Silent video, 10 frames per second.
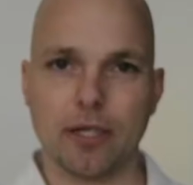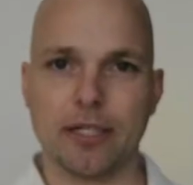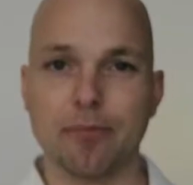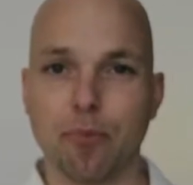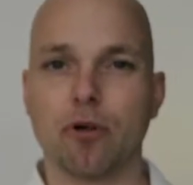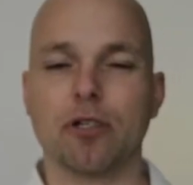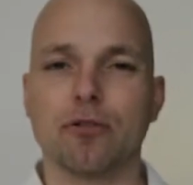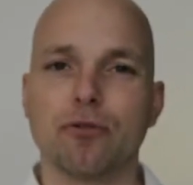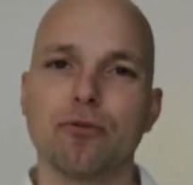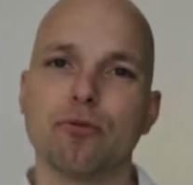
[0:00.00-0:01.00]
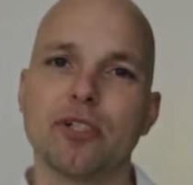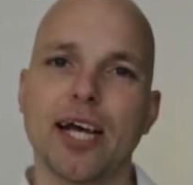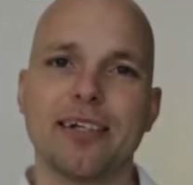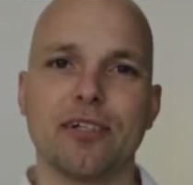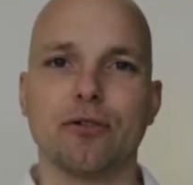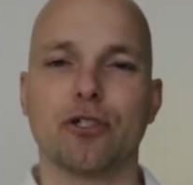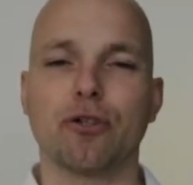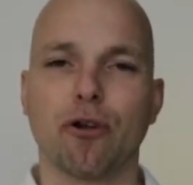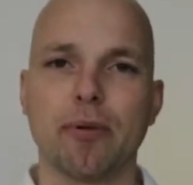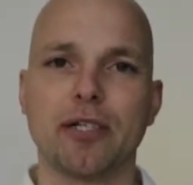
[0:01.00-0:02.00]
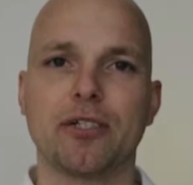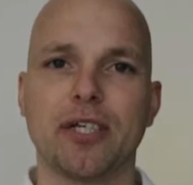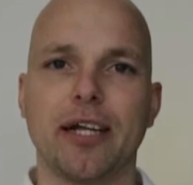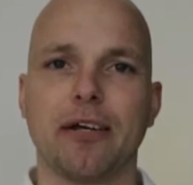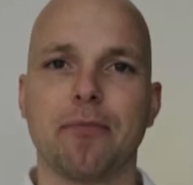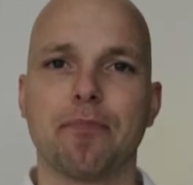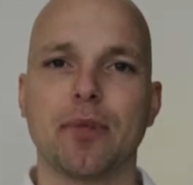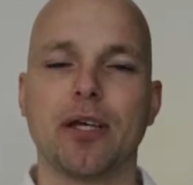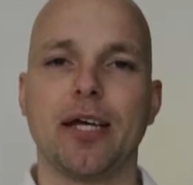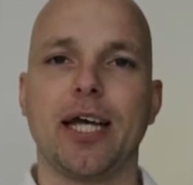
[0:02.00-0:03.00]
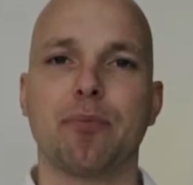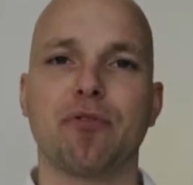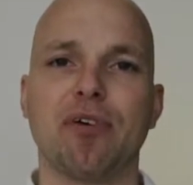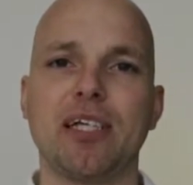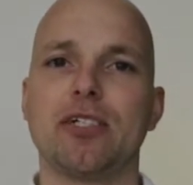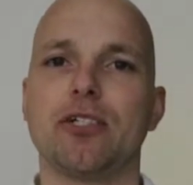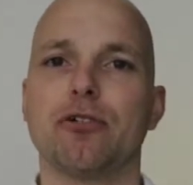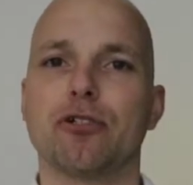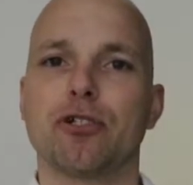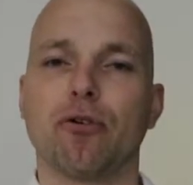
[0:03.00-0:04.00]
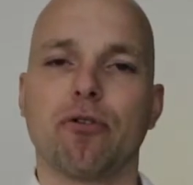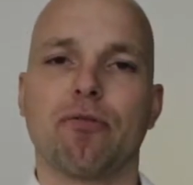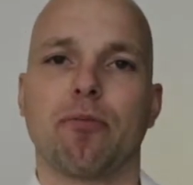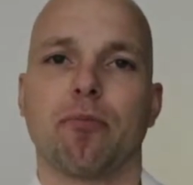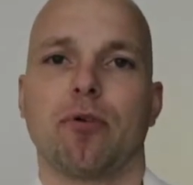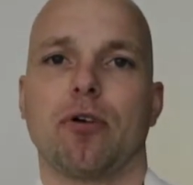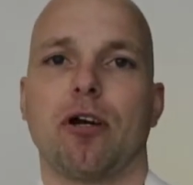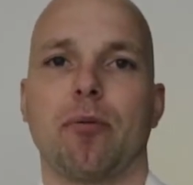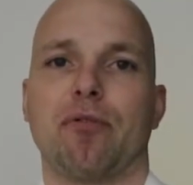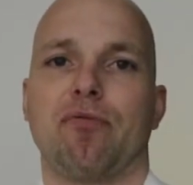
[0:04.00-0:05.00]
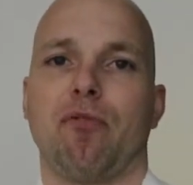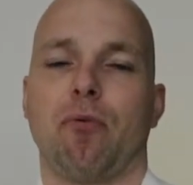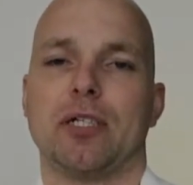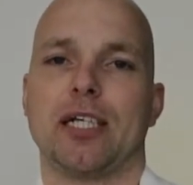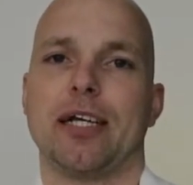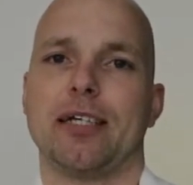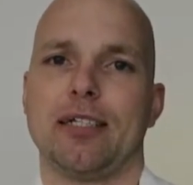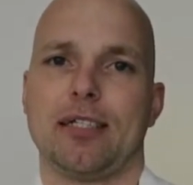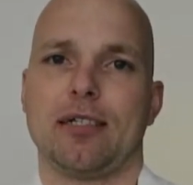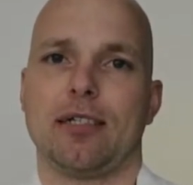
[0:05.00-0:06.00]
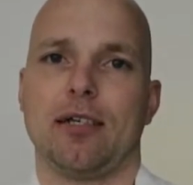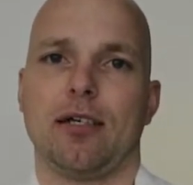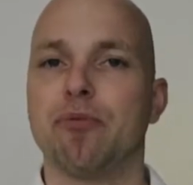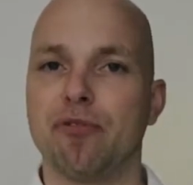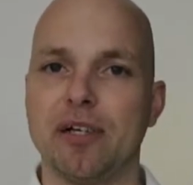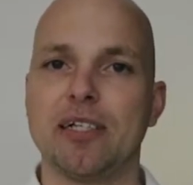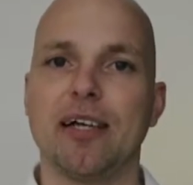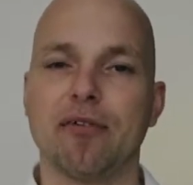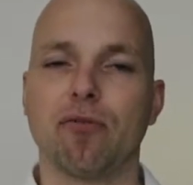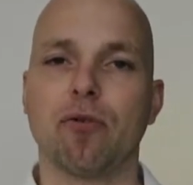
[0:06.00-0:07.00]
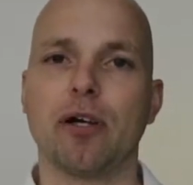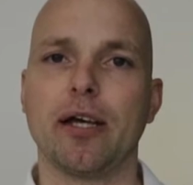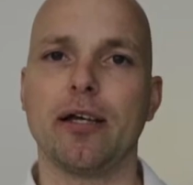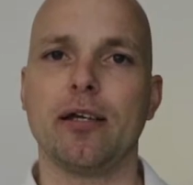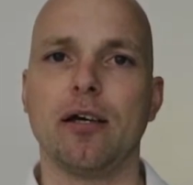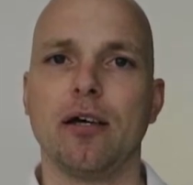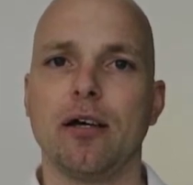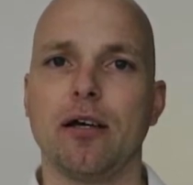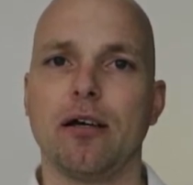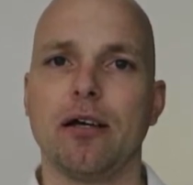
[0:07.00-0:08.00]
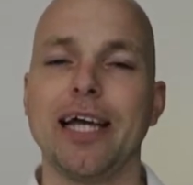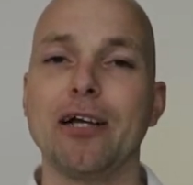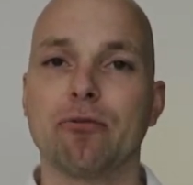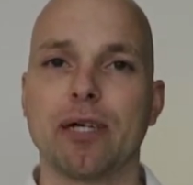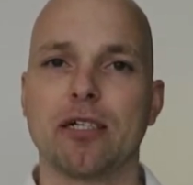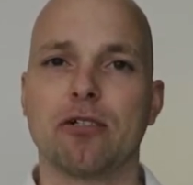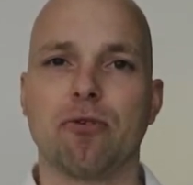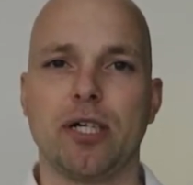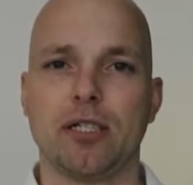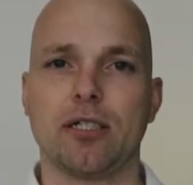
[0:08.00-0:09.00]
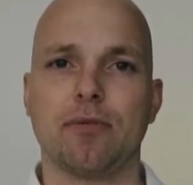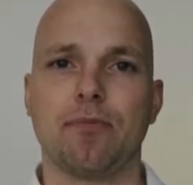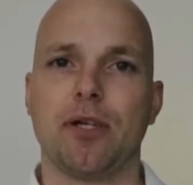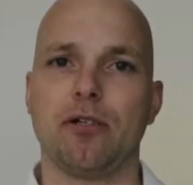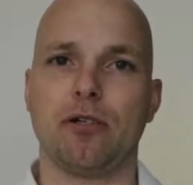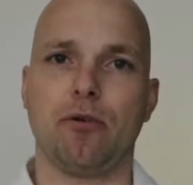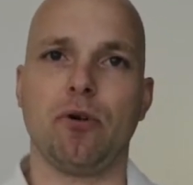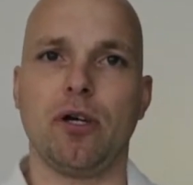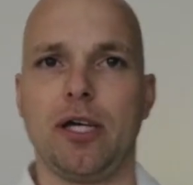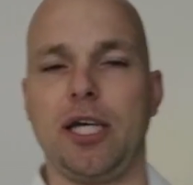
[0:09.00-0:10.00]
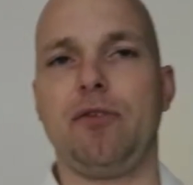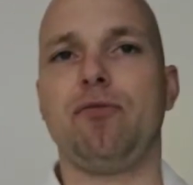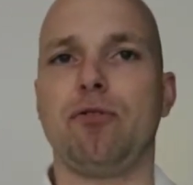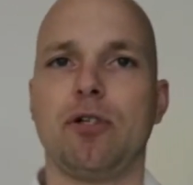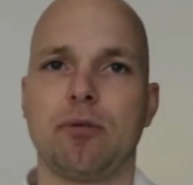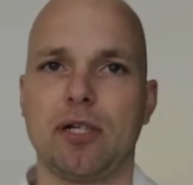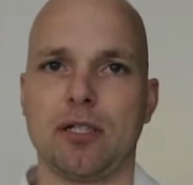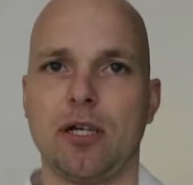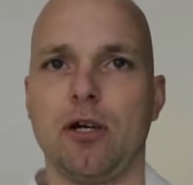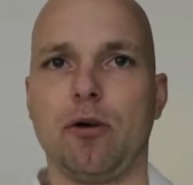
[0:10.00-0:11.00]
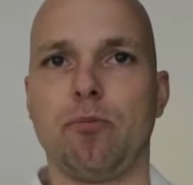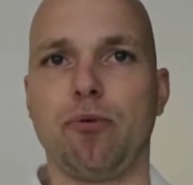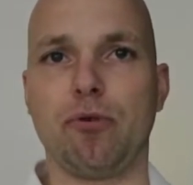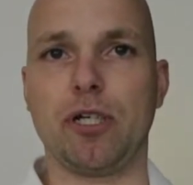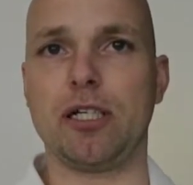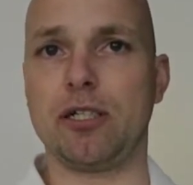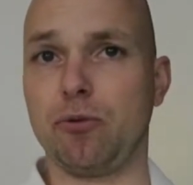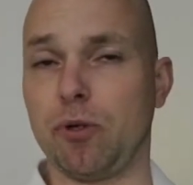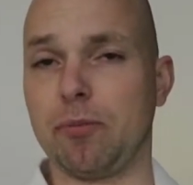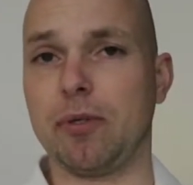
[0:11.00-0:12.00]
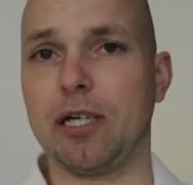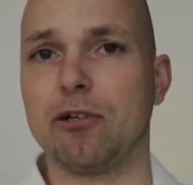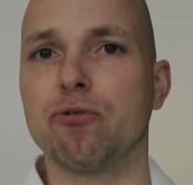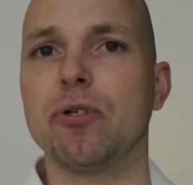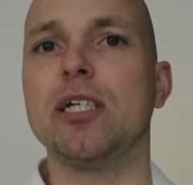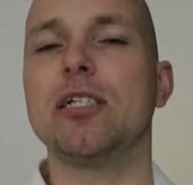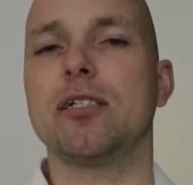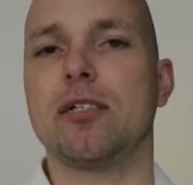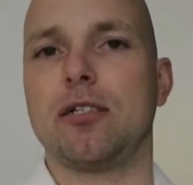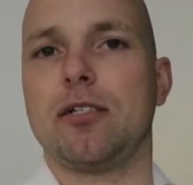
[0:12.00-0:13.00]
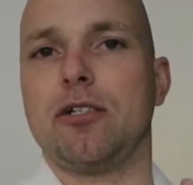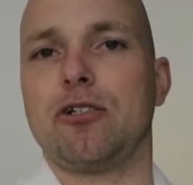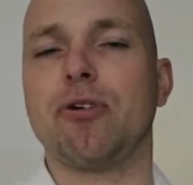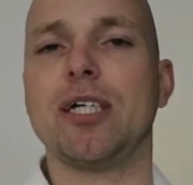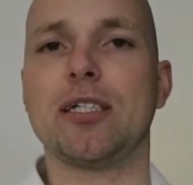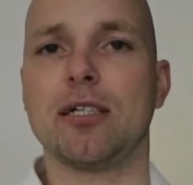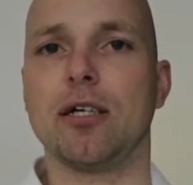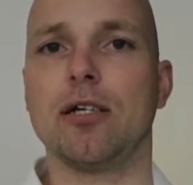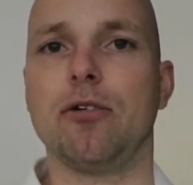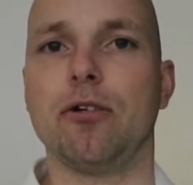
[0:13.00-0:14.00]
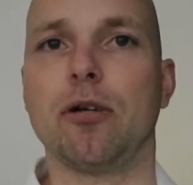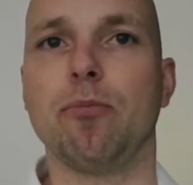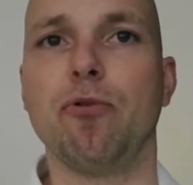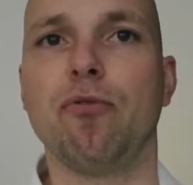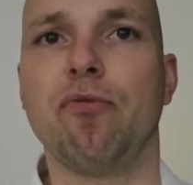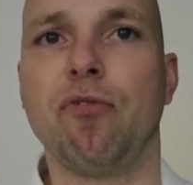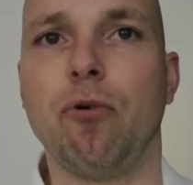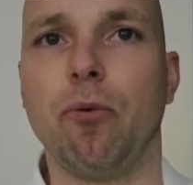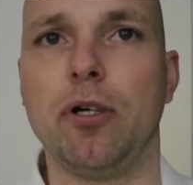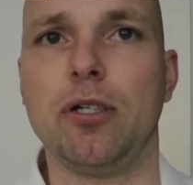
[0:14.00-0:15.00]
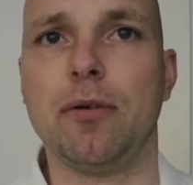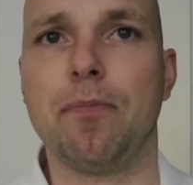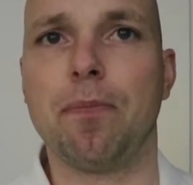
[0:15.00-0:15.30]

It's important to tighten your shoulder blades together. It prevents your shoulder from coming forwards like this and prevents therefore a incorrect stretch. And so if you sometimes pull this and you want to increase the stretch, you're going to move forward.